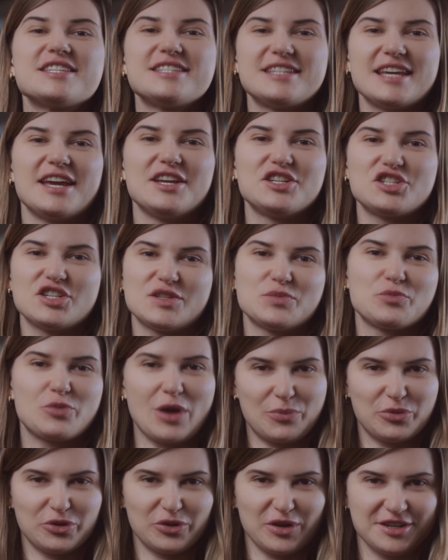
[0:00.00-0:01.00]
stage is
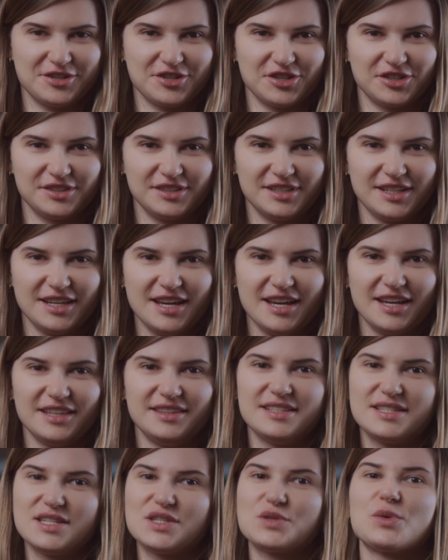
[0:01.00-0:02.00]
preparation.
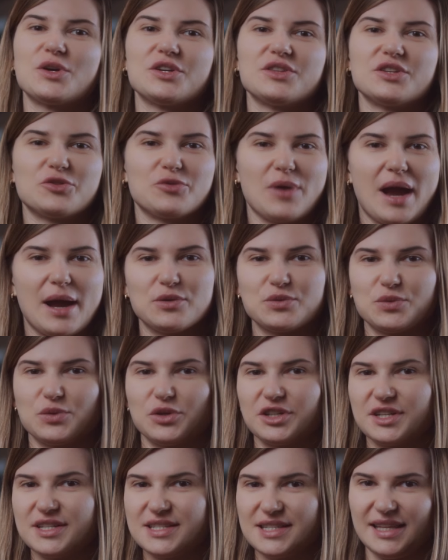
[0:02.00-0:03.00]
This is where the
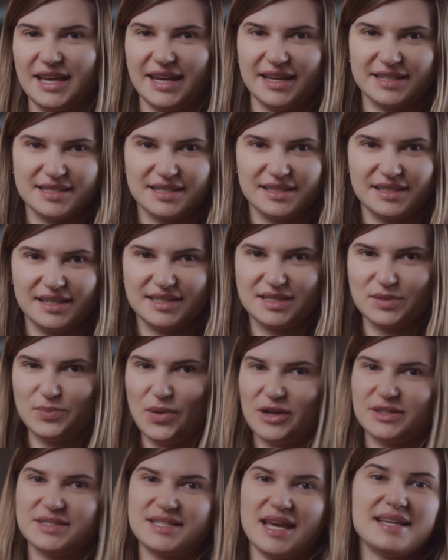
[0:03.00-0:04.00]
groundwork is laid. It's
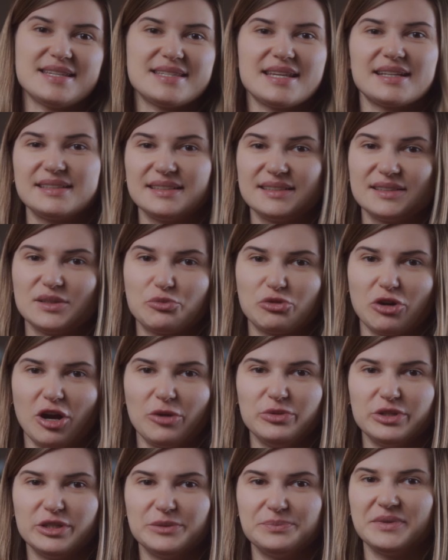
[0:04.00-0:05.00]
about dissecting the
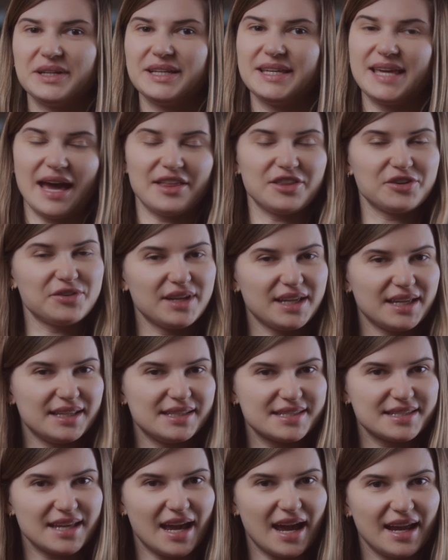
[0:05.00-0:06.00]
problem, gathering
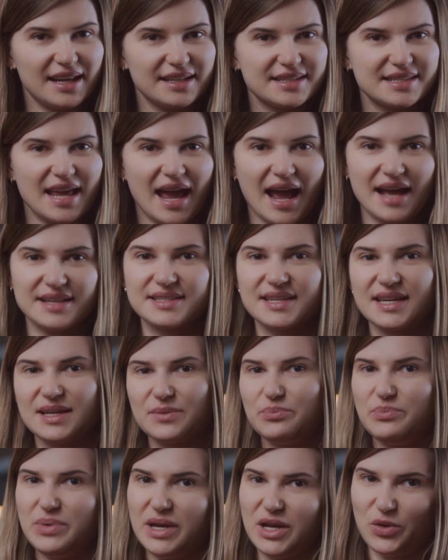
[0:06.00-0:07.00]
insights,
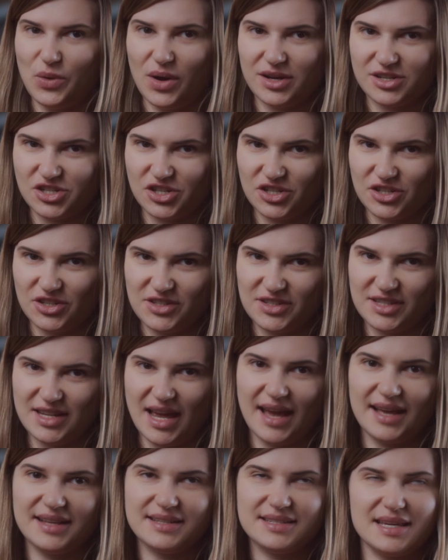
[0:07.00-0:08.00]
asking big questions,
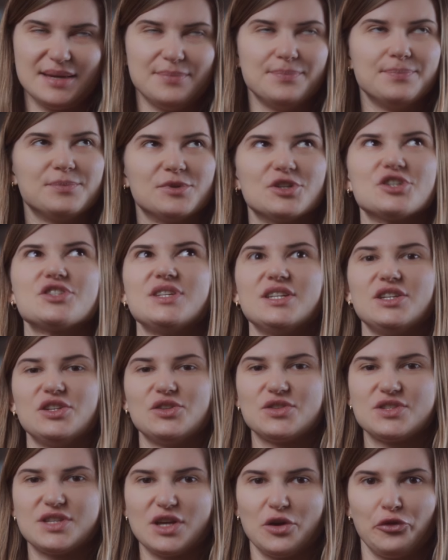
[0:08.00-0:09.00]
and immersing
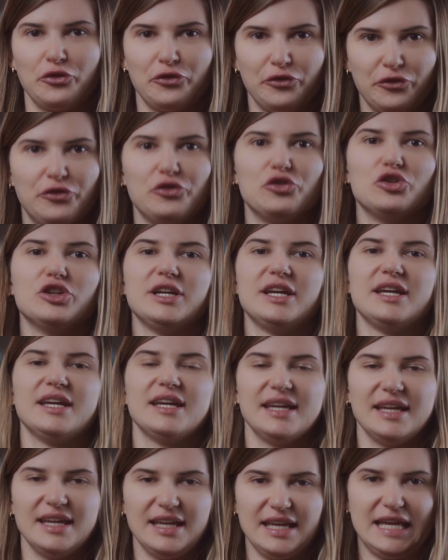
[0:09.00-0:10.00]
yourself fully
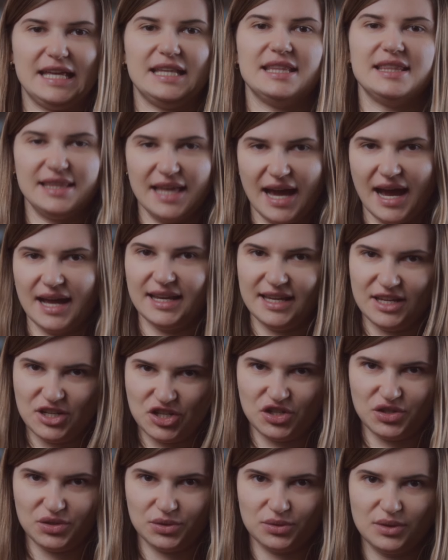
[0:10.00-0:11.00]
in that
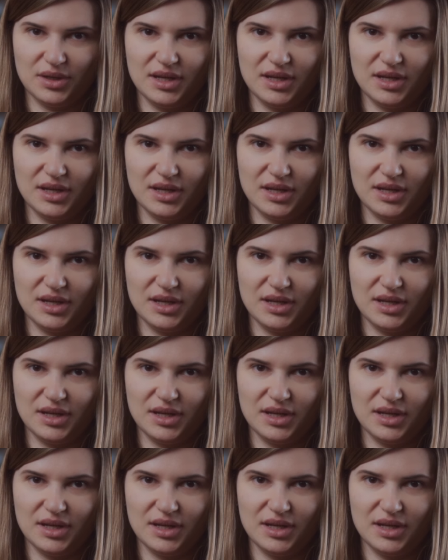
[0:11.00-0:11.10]
issue.